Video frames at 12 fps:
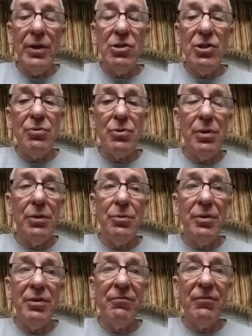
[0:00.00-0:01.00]
and she was really
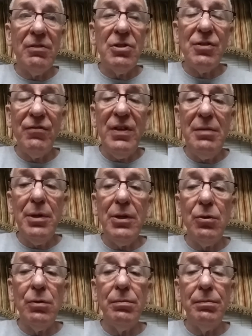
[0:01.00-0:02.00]
one of the first
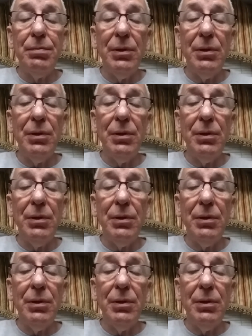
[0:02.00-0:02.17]
female